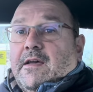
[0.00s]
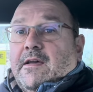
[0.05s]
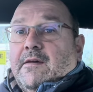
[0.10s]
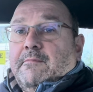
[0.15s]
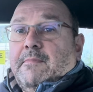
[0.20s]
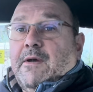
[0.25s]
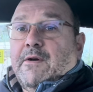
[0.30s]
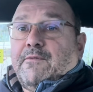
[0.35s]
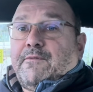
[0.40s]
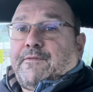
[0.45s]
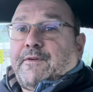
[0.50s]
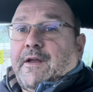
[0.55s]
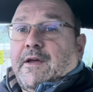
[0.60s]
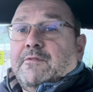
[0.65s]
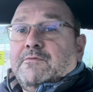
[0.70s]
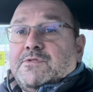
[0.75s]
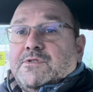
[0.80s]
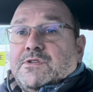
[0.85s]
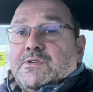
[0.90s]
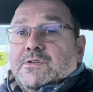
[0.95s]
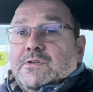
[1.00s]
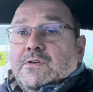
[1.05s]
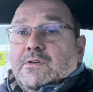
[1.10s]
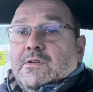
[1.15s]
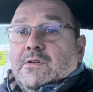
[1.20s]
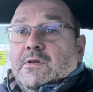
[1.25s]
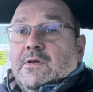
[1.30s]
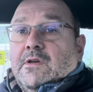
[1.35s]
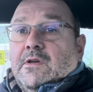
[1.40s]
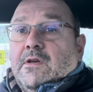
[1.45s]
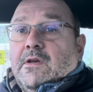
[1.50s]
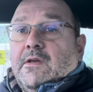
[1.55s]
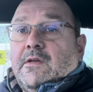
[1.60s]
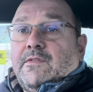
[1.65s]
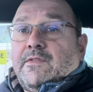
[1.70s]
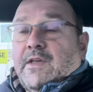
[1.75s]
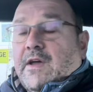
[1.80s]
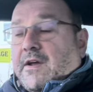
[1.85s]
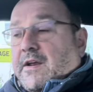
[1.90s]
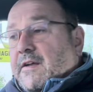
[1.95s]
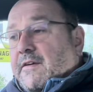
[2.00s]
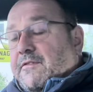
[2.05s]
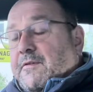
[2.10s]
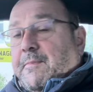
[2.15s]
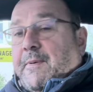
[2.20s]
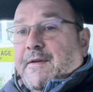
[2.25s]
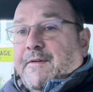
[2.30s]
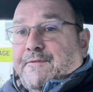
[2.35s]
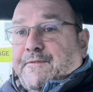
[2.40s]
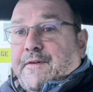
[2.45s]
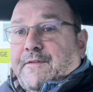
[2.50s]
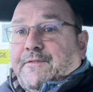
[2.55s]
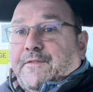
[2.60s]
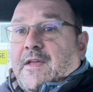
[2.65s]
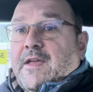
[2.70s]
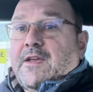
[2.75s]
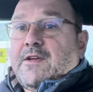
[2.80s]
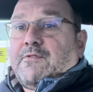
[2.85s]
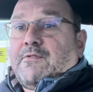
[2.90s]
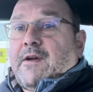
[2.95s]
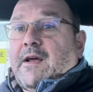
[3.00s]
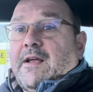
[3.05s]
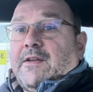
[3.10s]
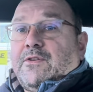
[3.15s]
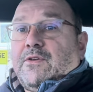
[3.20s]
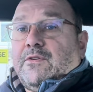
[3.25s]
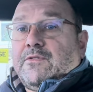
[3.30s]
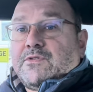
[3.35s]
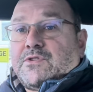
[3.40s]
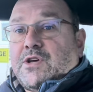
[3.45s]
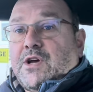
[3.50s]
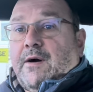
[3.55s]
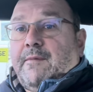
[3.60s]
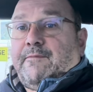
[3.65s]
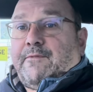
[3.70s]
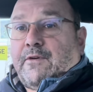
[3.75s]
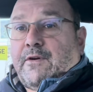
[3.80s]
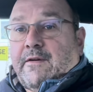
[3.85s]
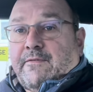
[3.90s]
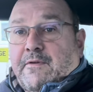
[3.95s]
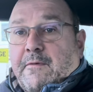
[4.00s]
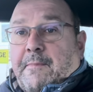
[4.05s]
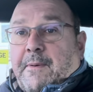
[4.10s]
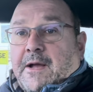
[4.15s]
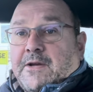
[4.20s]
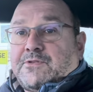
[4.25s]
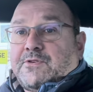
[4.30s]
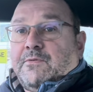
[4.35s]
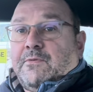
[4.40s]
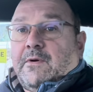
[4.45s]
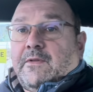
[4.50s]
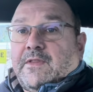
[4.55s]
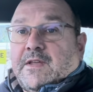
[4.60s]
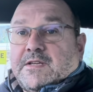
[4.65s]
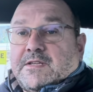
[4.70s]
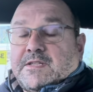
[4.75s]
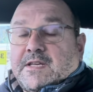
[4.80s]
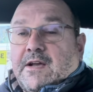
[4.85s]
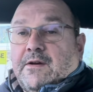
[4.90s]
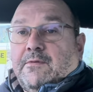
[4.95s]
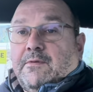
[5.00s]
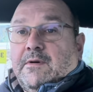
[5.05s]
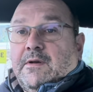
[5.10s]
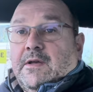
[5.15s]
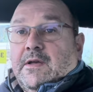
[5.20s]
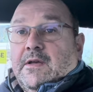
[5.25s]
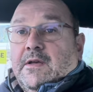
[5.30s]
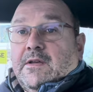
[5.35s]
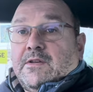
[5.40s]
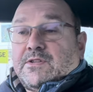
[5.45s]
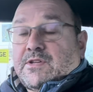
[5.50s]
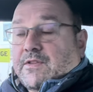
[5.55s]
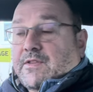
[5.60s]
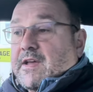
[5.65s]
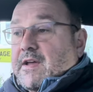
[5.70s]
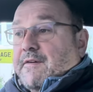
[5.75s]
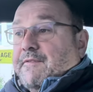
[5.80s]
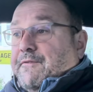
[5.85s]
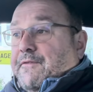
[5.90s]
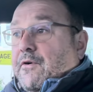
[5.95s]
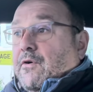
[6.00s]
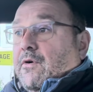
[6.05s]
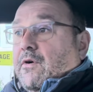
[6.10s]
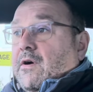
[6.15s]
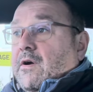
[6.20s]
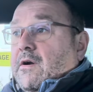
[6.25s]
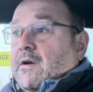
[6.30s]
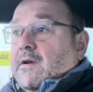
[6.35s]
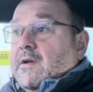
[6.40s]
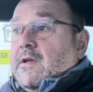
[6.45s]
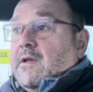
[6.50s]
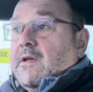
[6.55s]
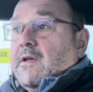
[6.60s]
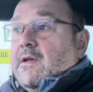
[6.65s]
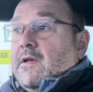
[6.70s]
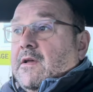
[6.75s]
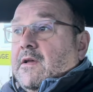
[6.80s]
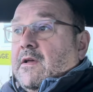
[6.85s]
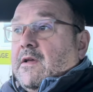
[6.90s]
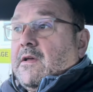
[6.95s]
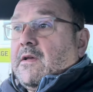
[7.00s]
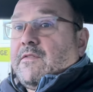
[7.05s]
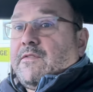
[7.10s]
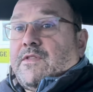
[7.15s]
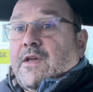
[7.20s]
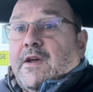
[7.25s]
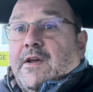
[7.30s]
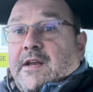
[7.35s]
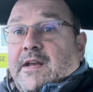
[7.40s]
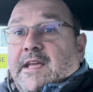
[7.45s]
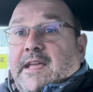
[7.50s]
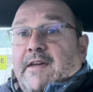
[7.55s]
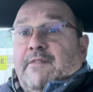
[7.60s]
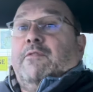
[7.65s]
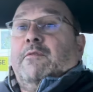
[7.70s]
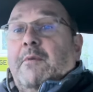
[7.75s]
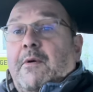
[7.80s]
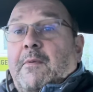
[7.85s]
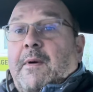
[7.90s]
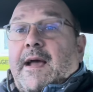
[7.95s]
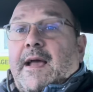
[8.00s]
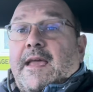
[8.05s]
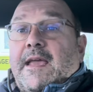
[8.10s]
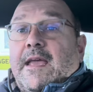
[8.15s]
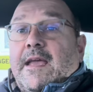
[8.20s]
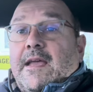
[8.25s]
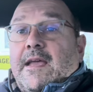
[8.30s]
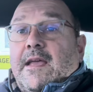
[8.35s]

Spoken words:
milk floats, they're going to have to pay 15 grand on top for every petrol one they sell. So therefore, they're going to give them away,